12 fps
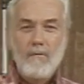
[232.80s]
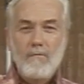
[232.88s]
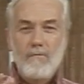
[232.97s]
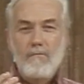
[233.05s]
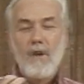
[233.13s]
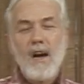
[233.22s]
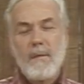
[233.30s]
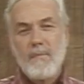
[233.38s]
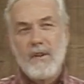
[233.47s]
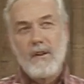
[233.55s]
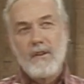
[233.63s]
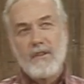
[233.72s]
rod
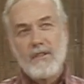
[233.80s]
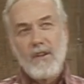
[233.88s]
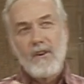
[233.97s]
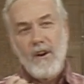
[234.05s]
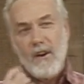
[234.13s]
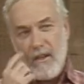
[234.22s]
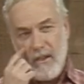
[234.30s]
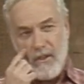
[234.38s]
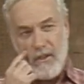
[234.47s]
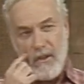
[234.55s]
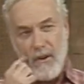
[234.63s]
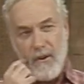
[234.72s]
builders are
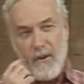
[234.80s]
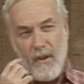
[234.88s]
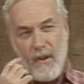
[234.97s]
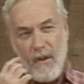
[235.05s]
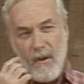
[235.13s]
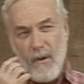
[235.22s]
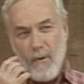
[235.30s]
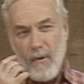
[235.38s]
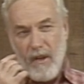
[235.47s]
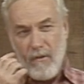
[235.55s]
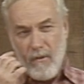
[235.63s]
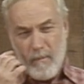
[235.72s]
concerned
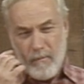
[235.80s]
with